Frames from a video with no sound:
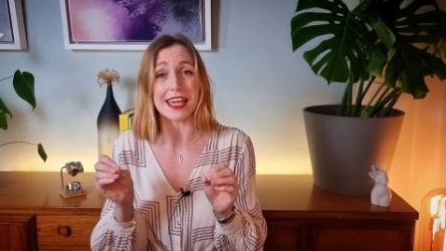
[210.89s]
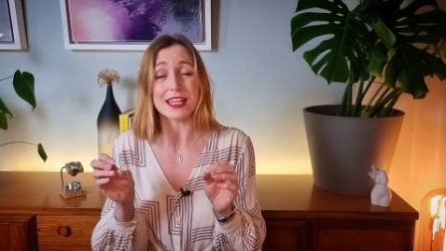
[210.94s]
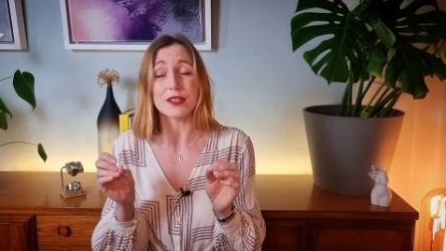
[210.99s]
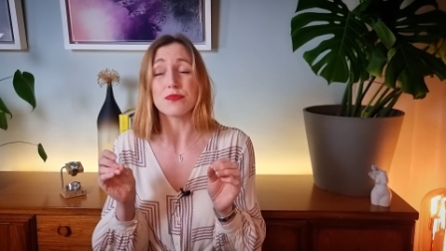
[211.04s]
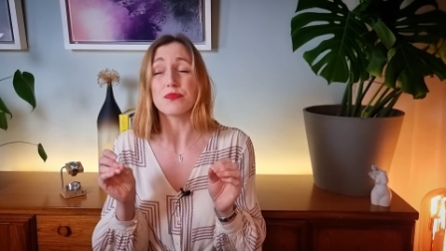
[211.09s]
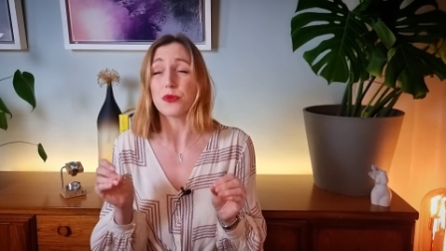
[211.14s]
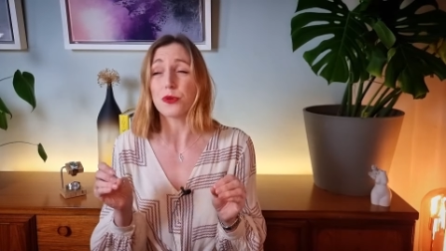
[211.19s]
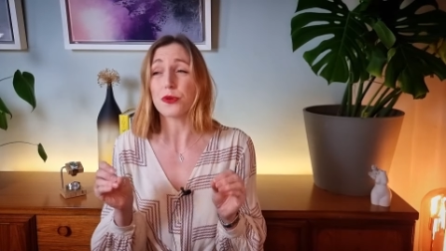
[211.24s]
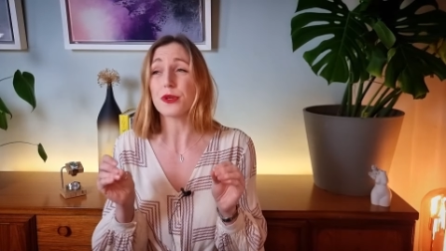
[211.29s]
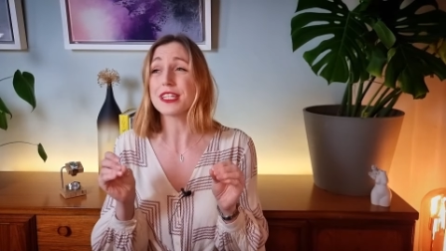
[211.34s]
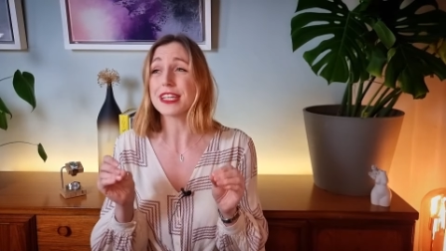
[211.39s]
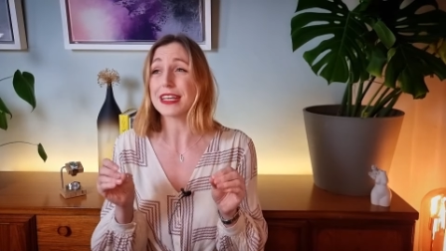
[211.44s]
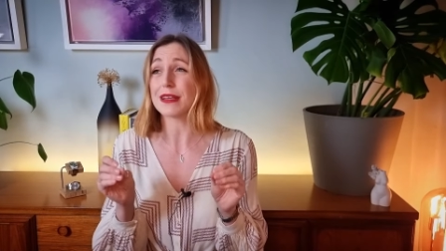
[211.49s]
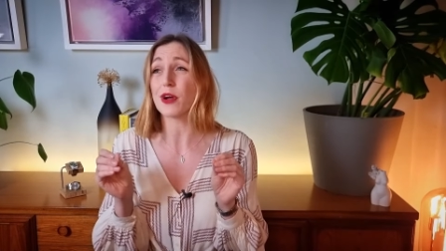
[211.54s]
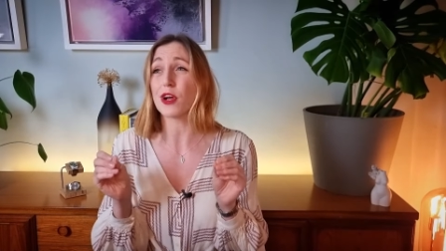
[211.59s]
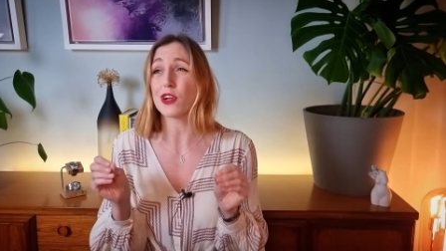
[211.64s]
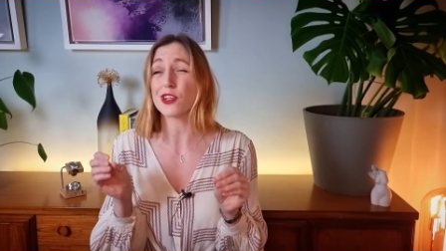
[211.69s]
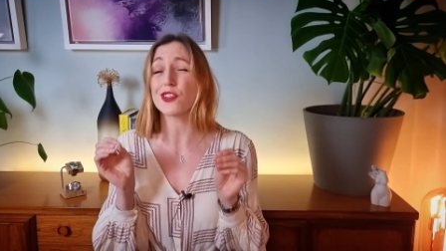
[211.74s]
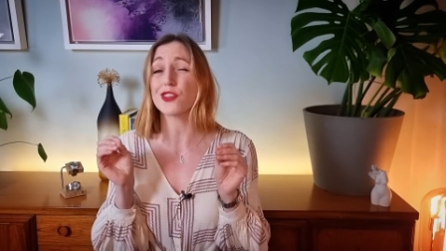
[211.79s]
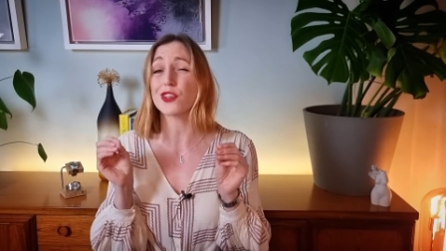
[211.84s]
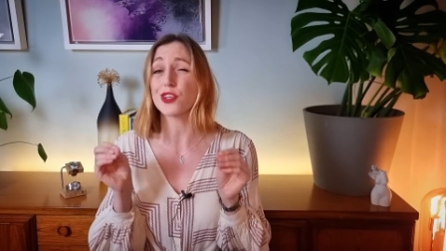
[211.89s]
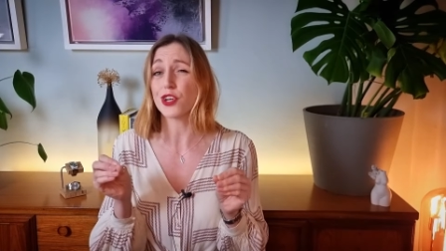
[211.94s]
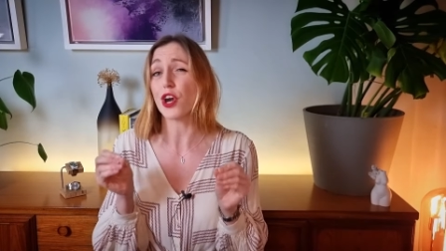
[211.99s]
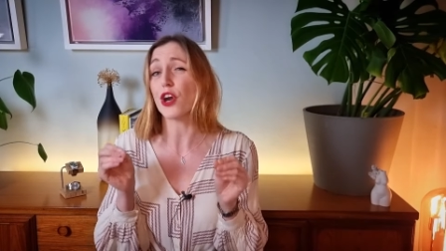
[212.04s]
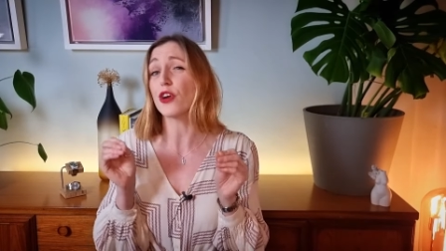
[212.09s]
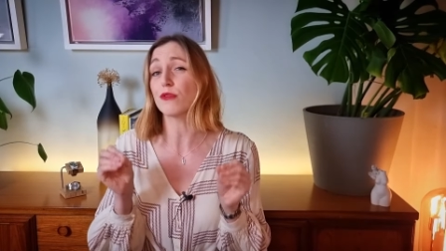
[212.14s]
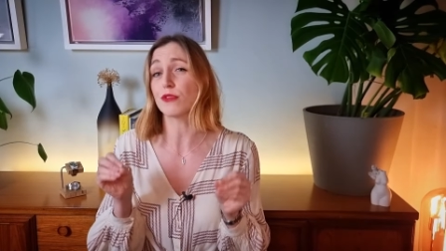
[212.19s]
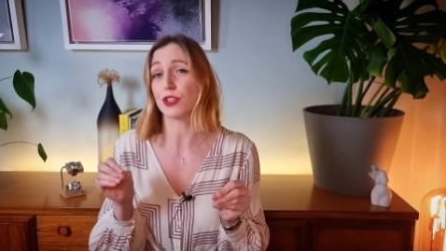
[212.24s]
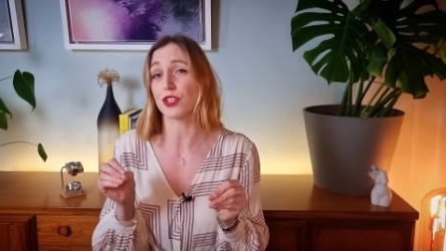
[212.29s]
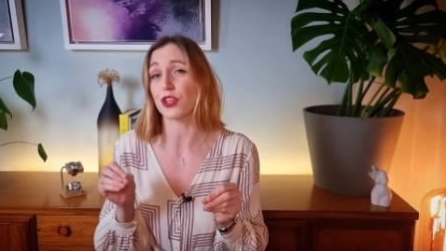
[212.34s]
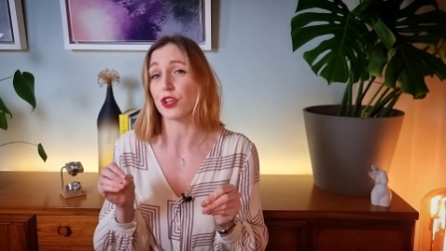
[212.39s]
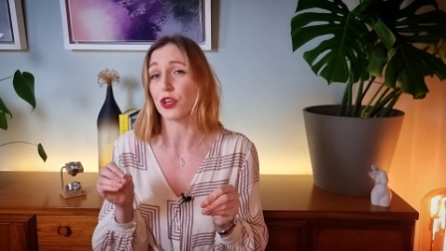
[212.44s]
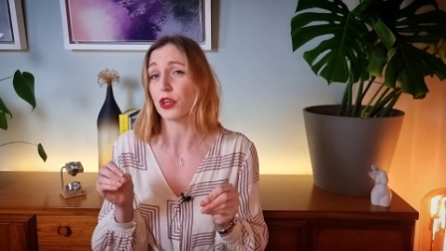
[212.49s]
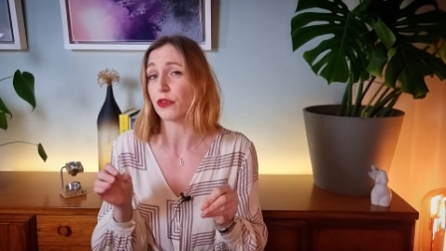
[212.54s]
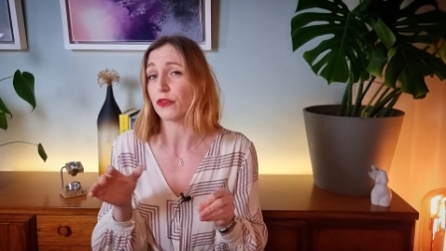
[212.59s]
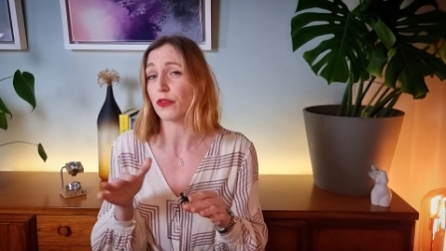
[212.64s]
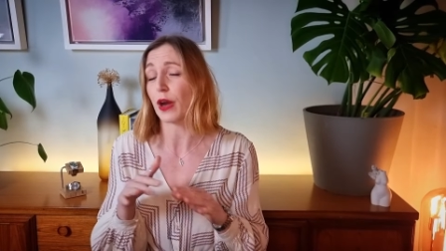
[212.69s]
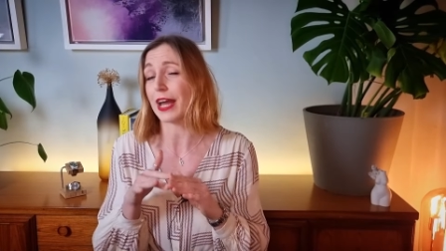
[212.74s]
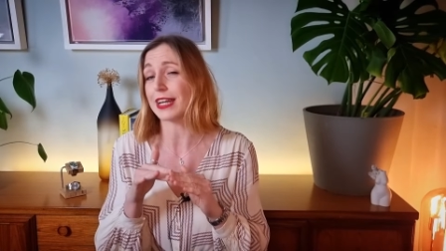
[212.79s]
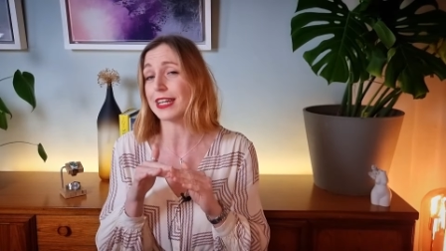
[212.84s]
is pretty much the
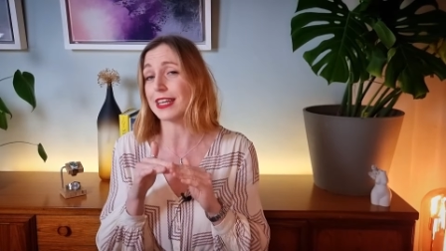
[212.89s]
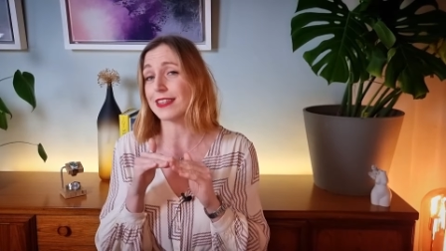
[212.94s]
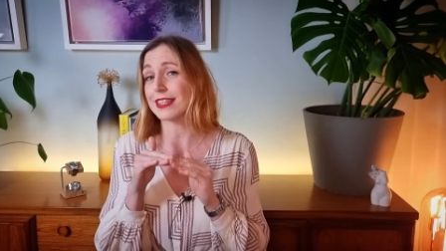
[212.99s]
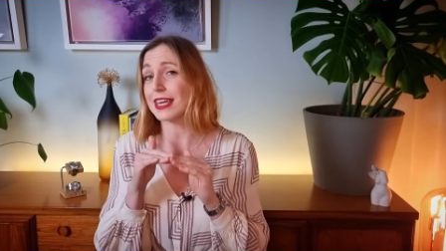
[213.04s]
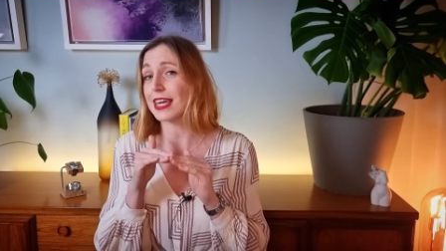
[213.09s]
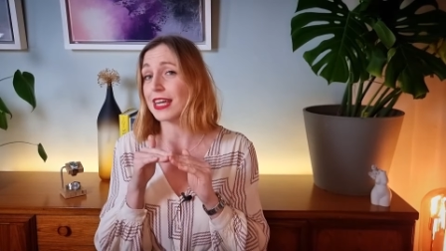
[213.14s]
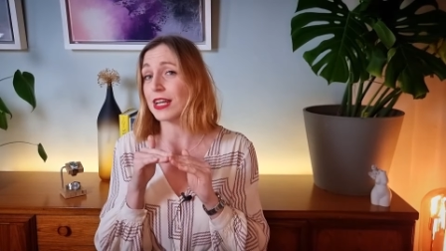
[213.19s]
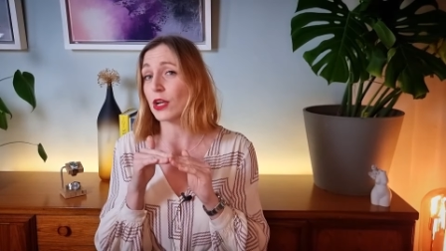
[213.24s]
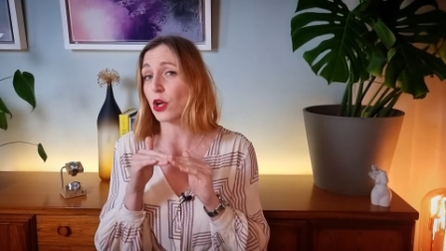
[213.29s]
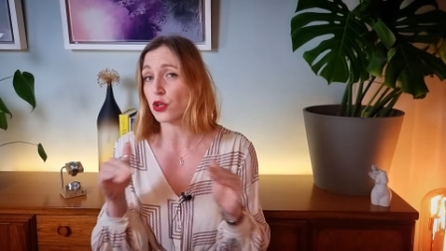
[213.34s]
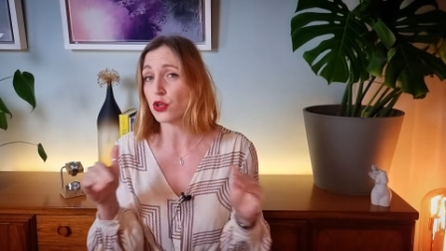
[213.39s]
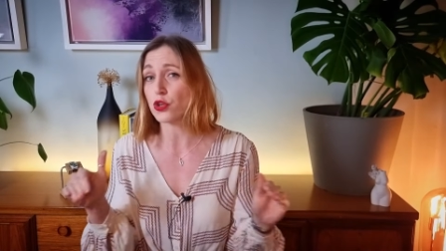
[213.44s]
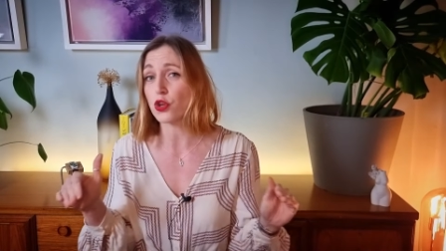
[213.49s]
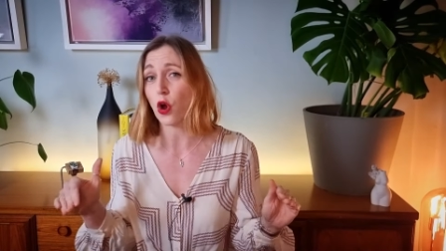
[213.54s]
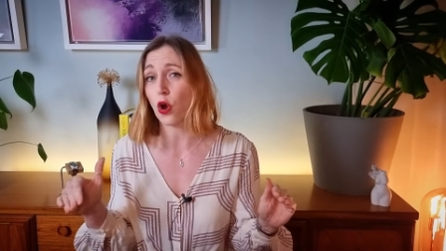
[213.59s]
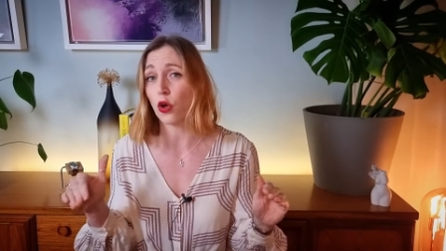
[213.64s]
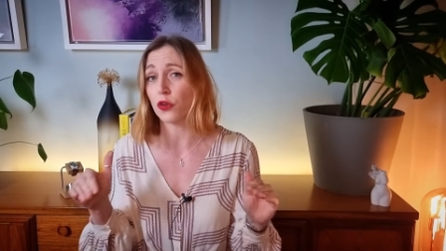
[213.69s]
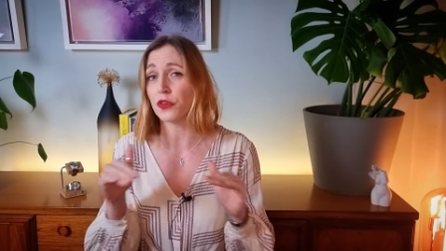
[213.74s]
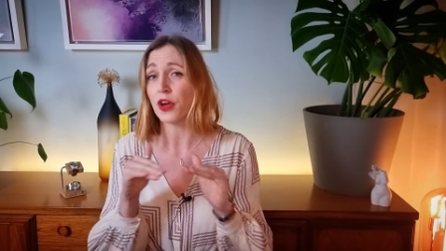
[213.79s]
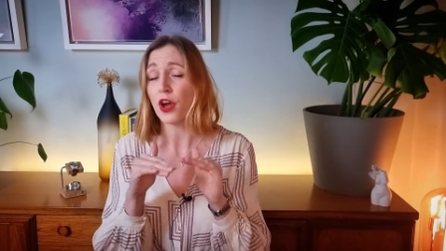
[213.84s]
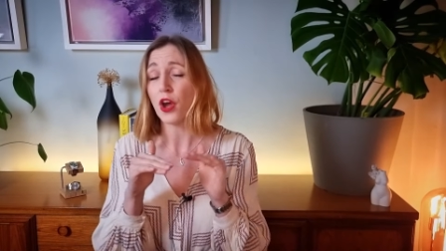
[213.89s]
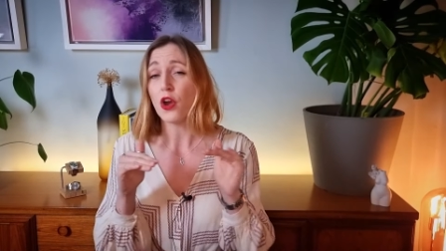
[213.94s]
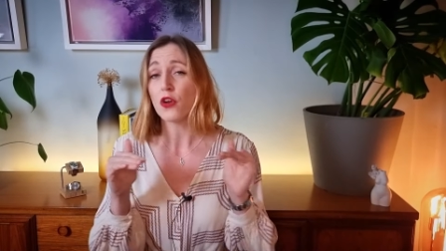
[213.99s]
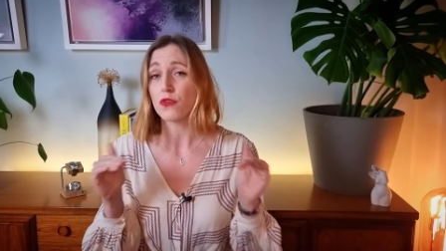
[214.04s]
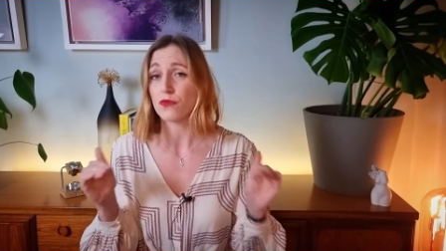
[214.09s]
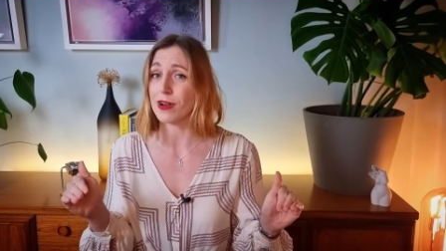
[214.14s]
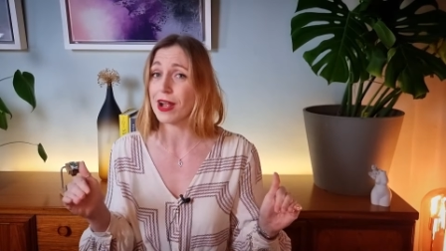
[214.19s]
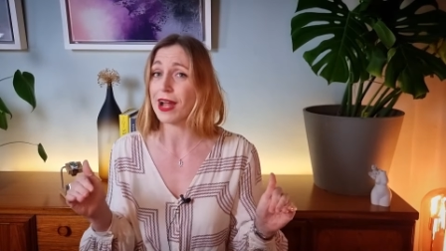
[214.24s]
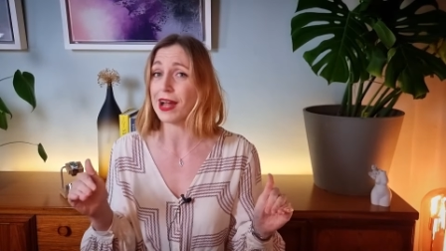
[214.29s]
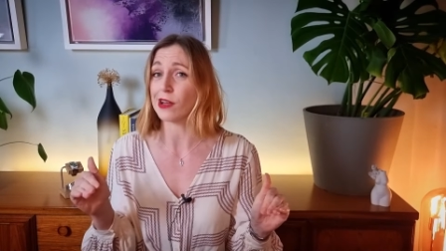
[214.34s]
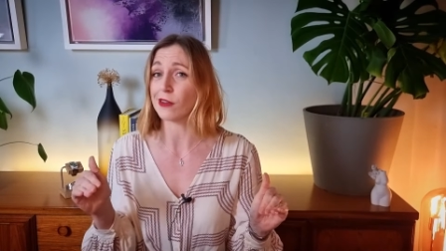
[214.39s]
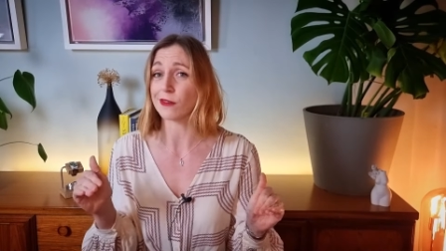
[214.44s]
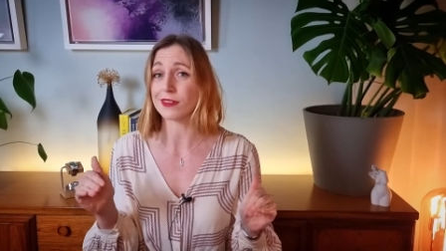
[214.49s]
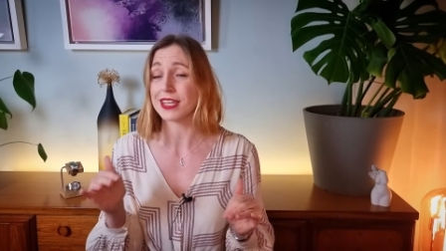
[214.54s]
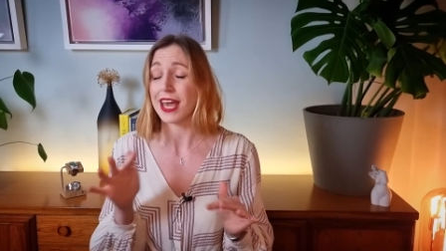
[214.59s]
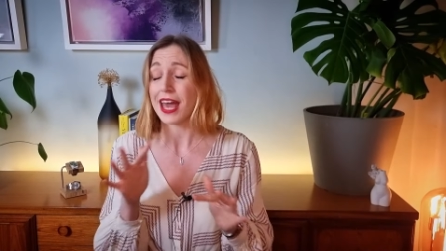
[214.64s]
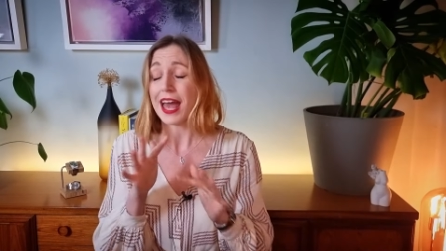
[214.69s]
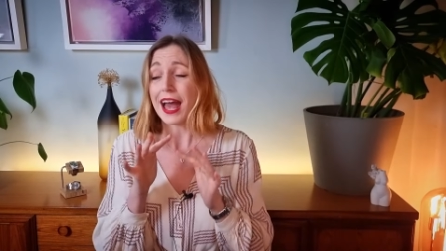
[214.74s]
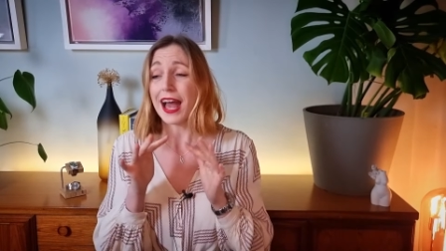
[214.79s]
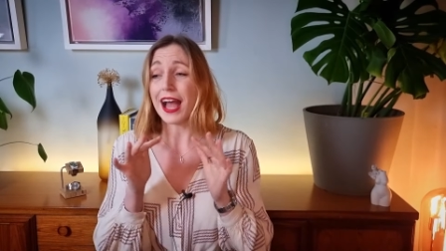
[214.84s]
go-to for anything non-round